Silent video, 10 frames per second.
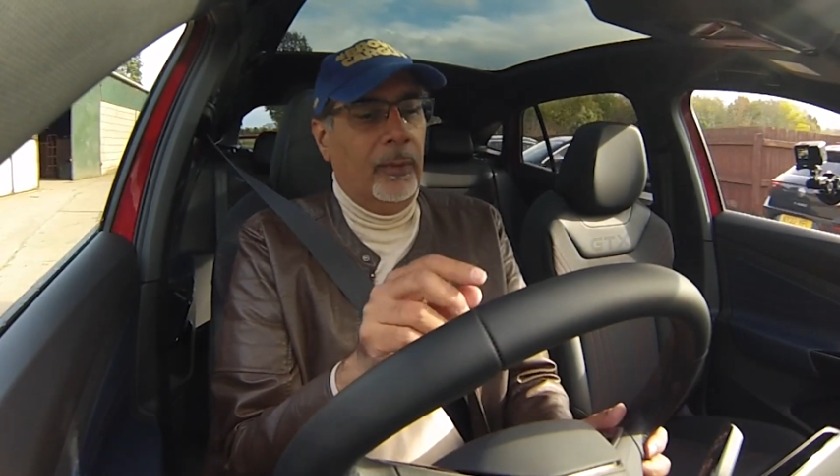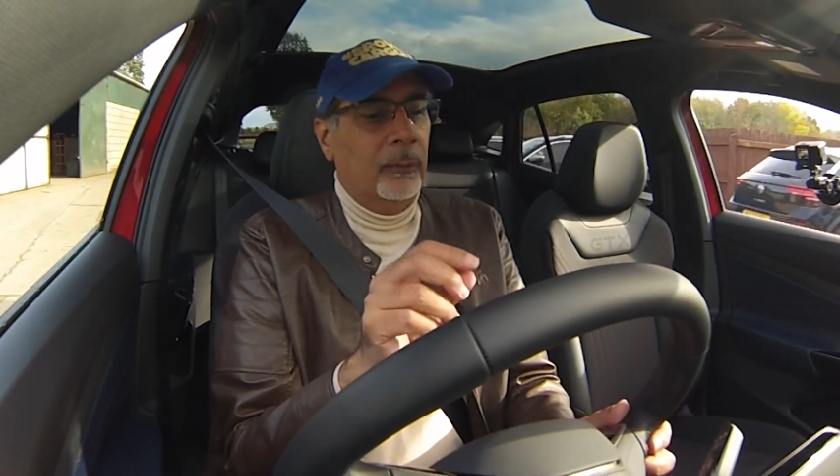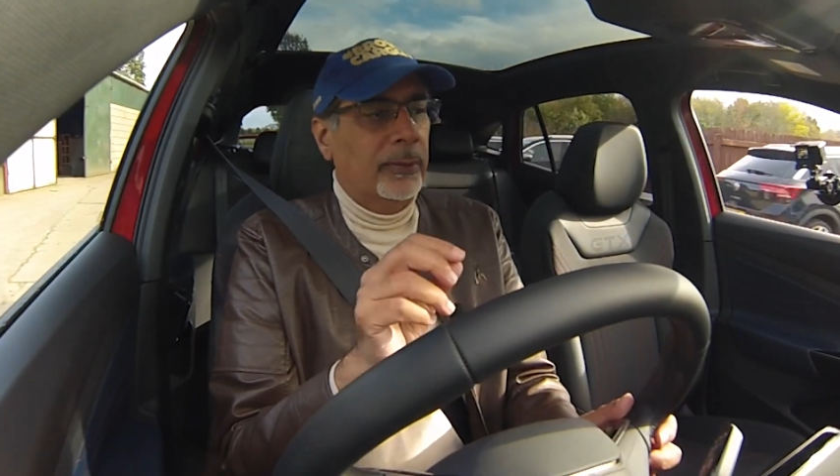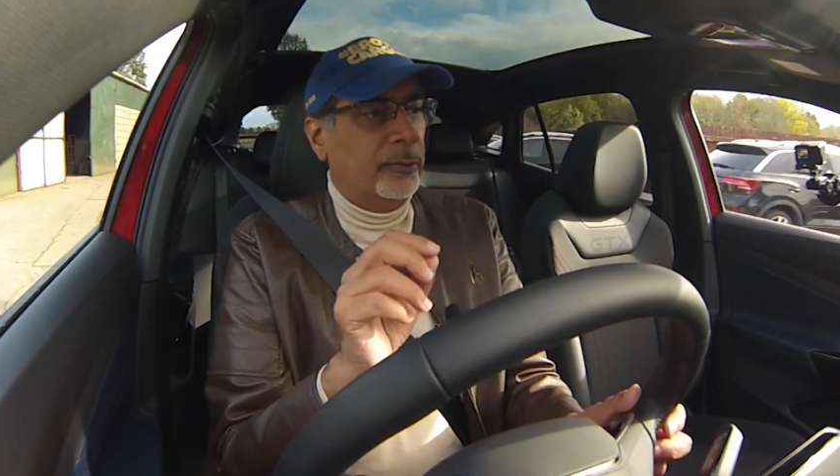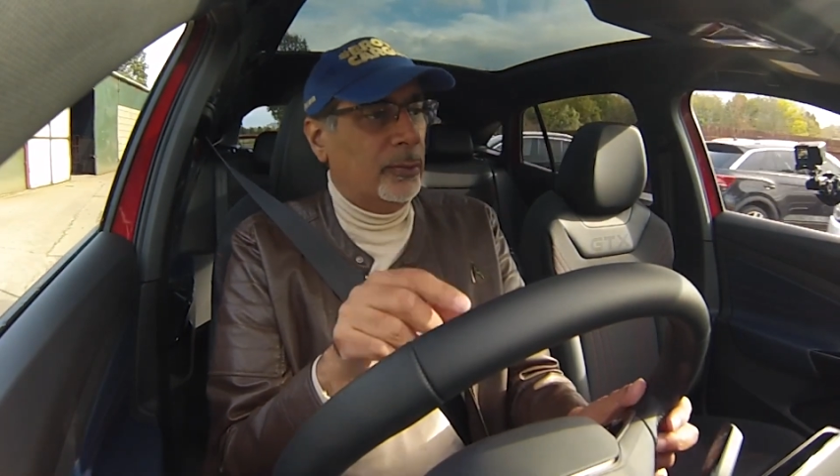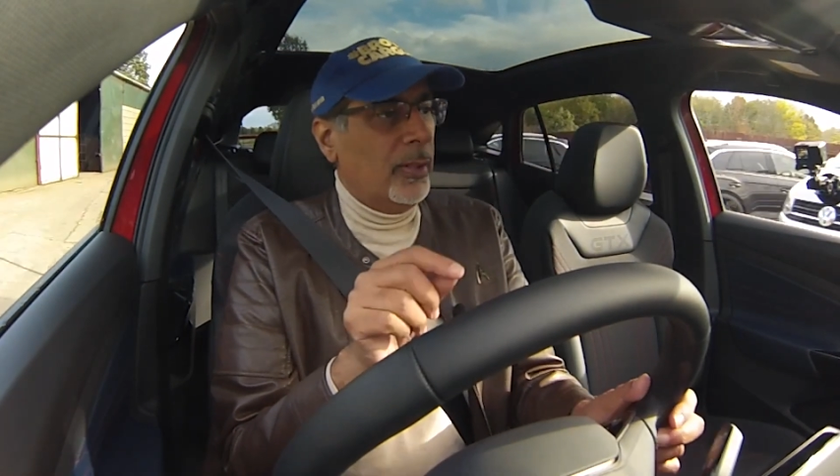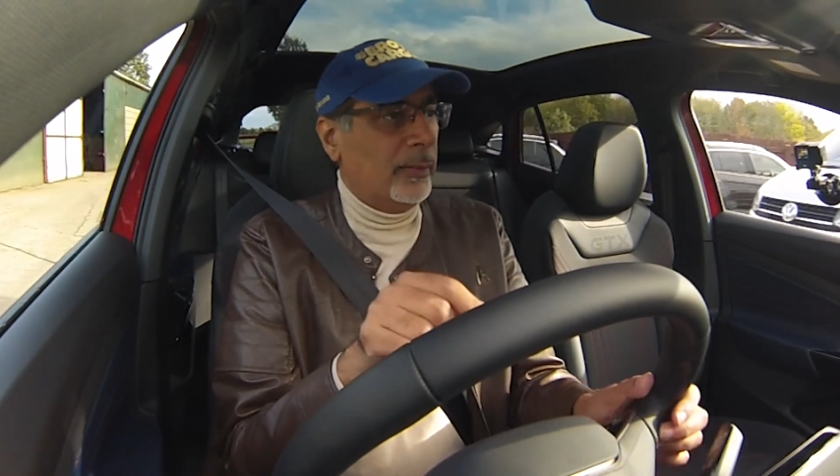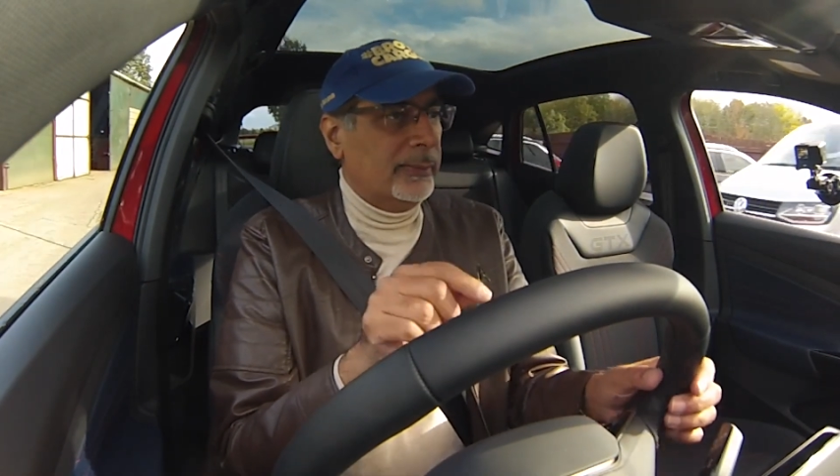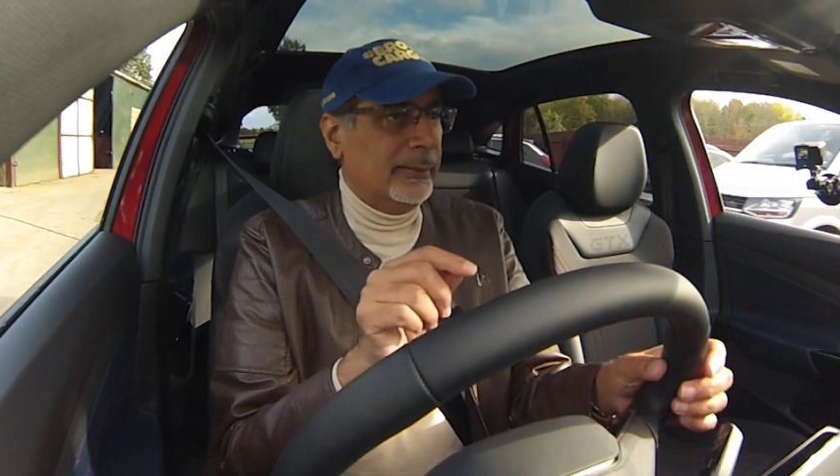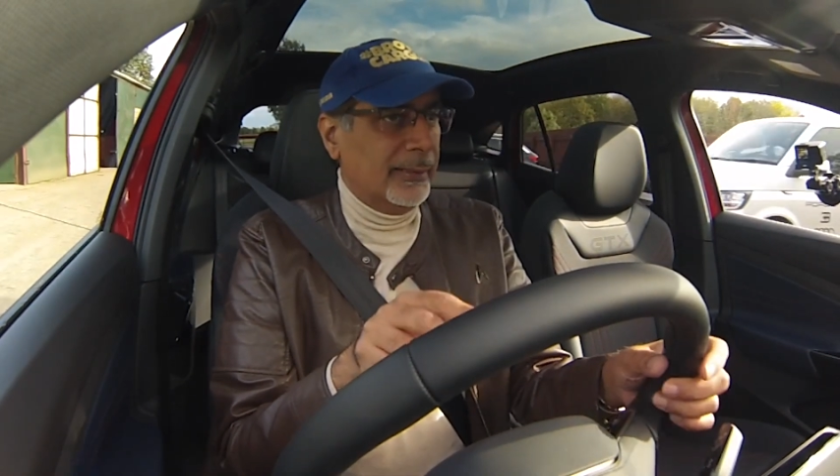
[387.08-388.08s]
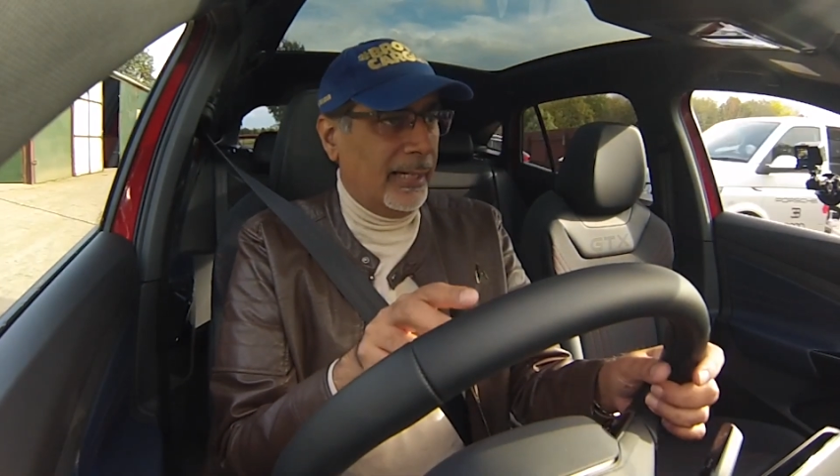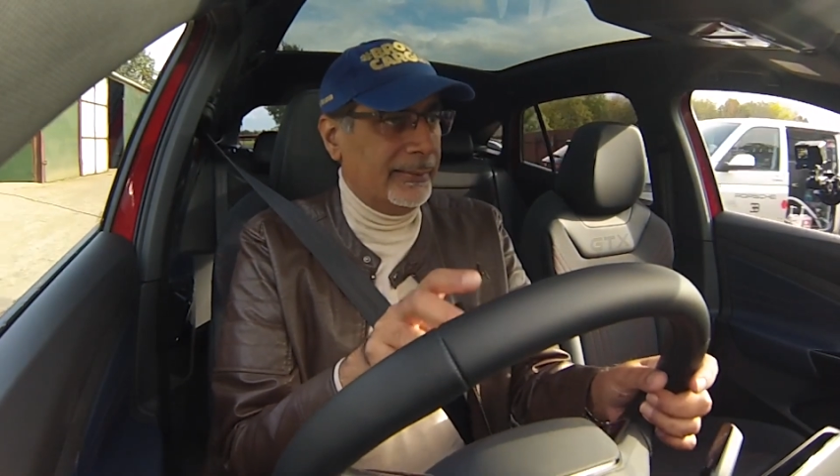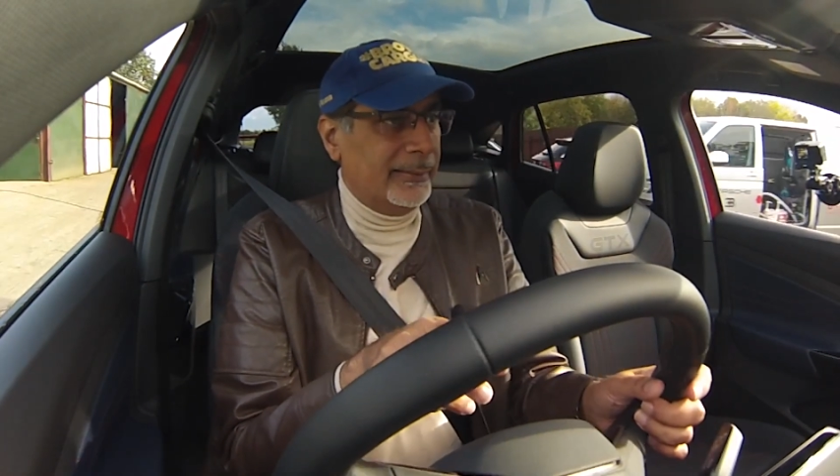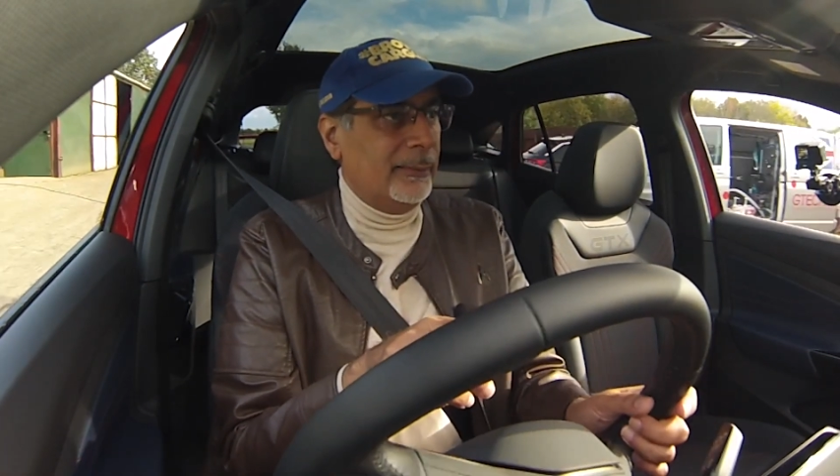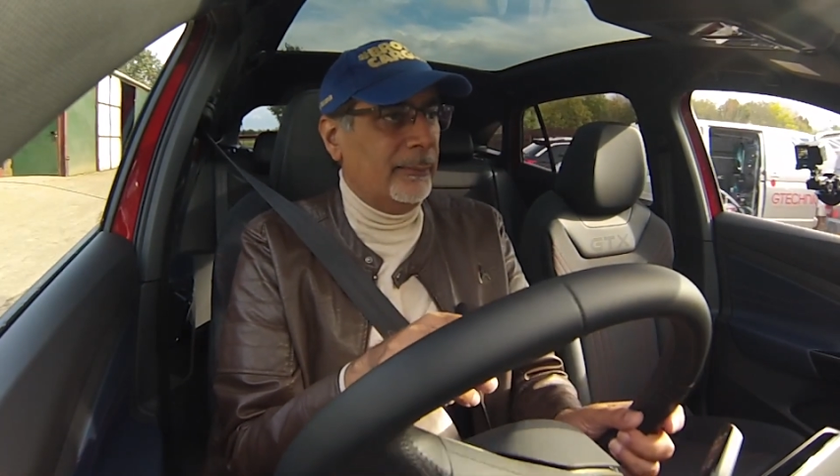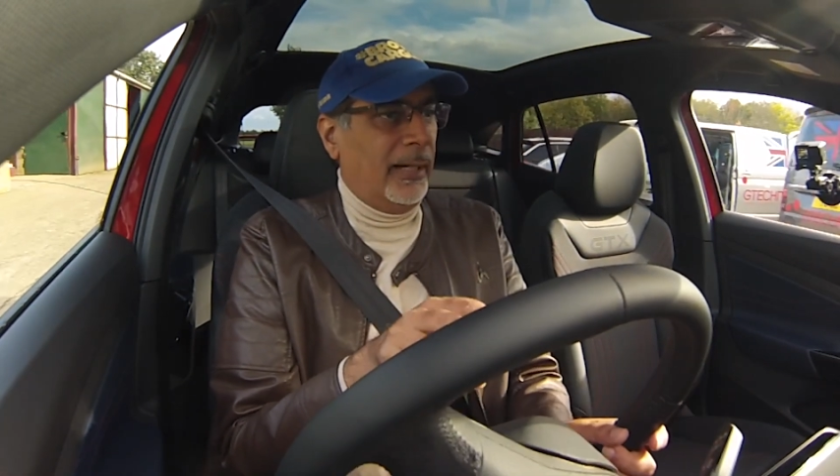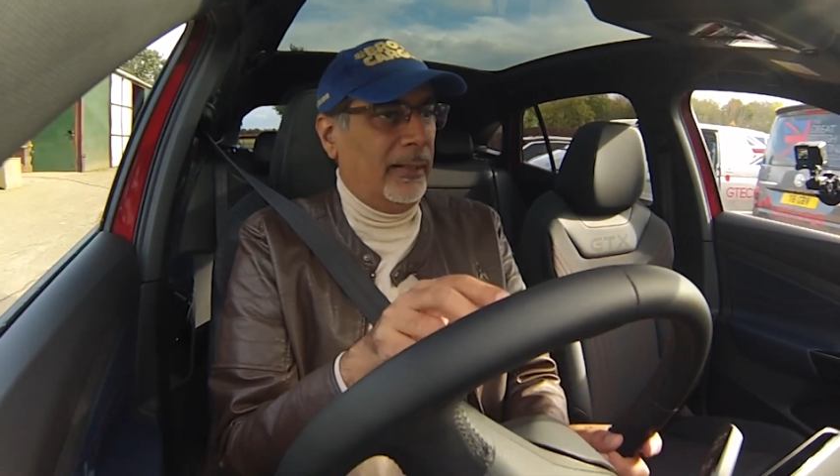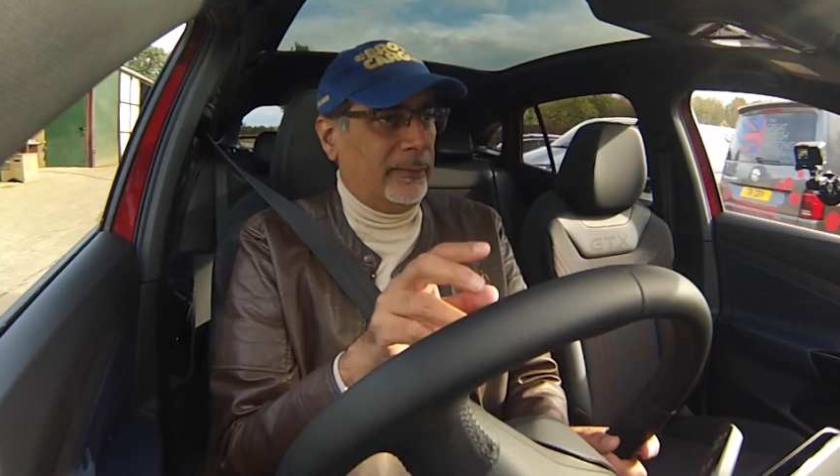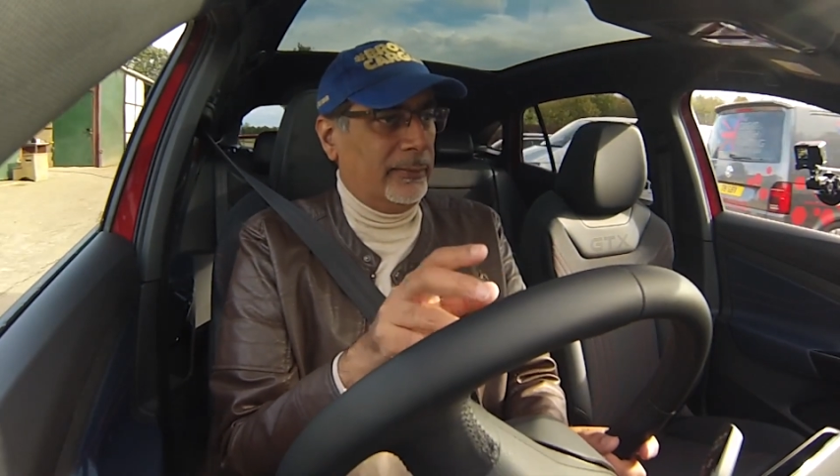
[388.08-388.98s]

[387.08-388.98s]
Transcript: with 219 miles.